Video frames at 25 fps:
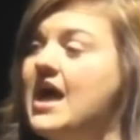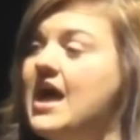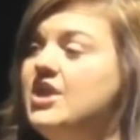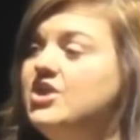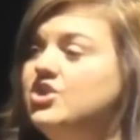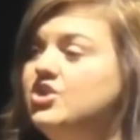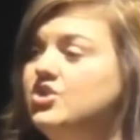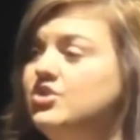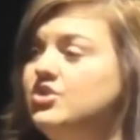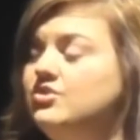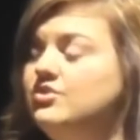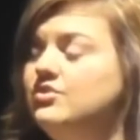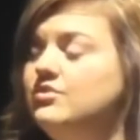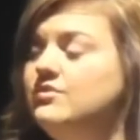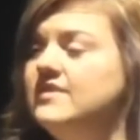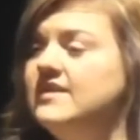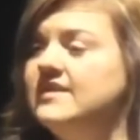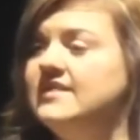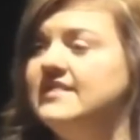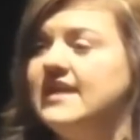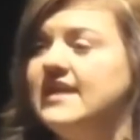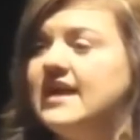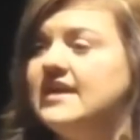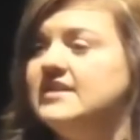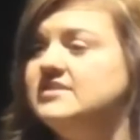knew
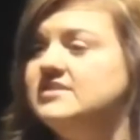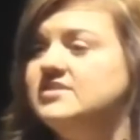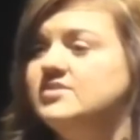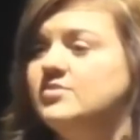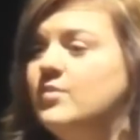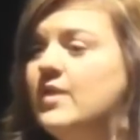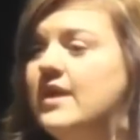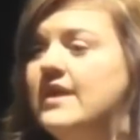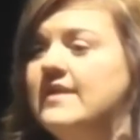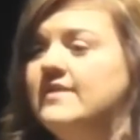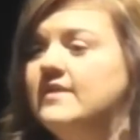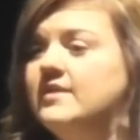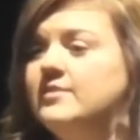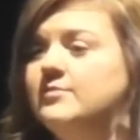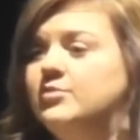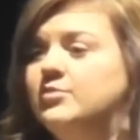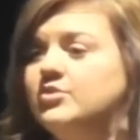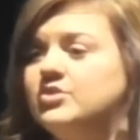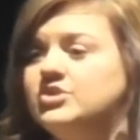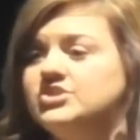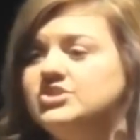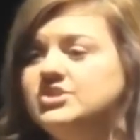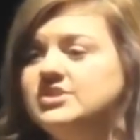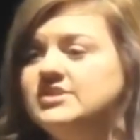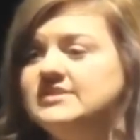that that's the way that
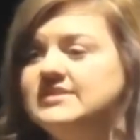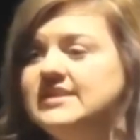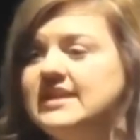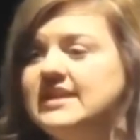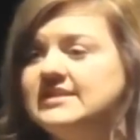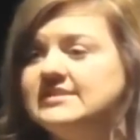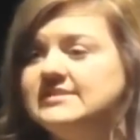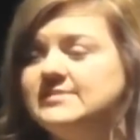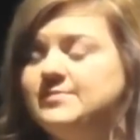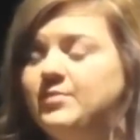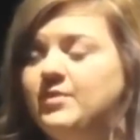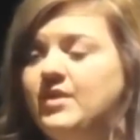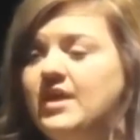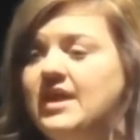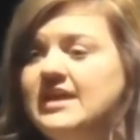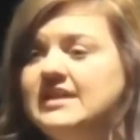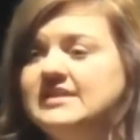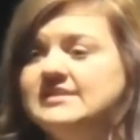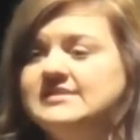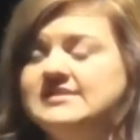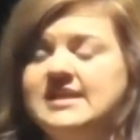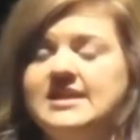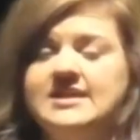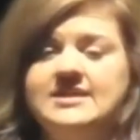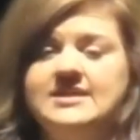abortion takes
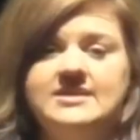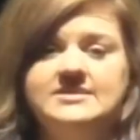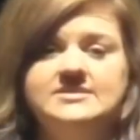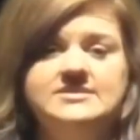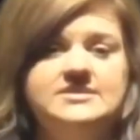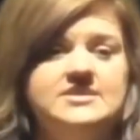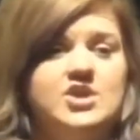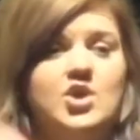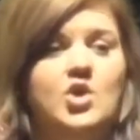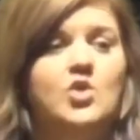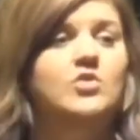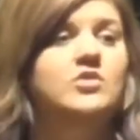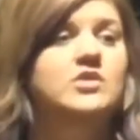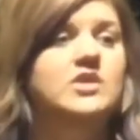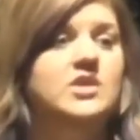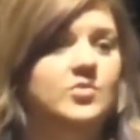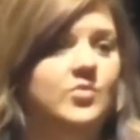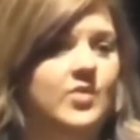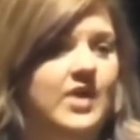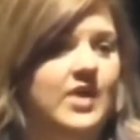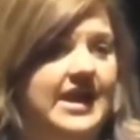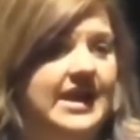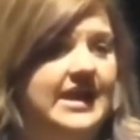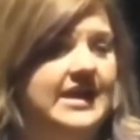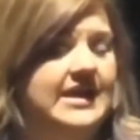place. That's the only
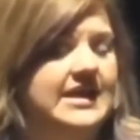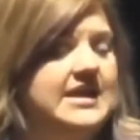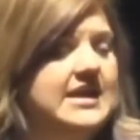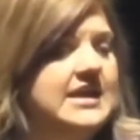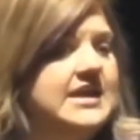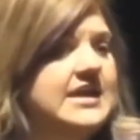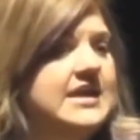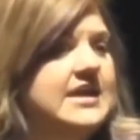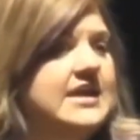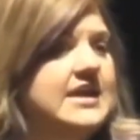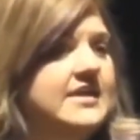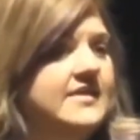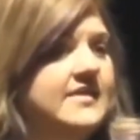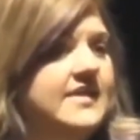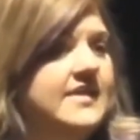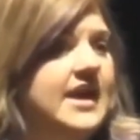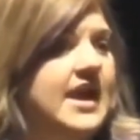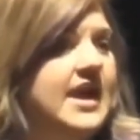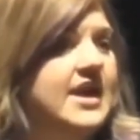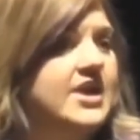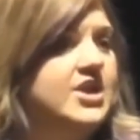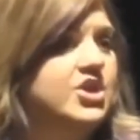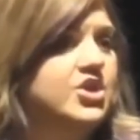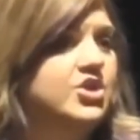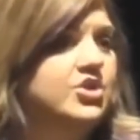way that
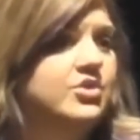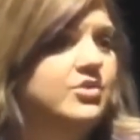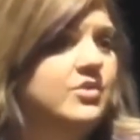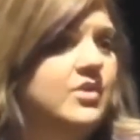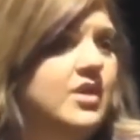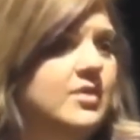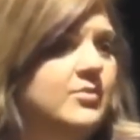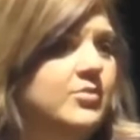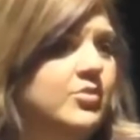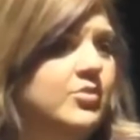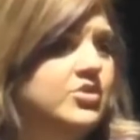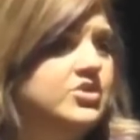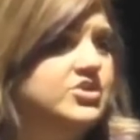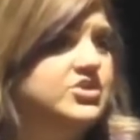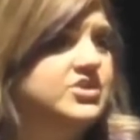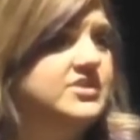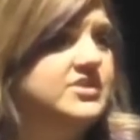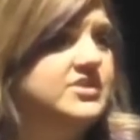I knew abortion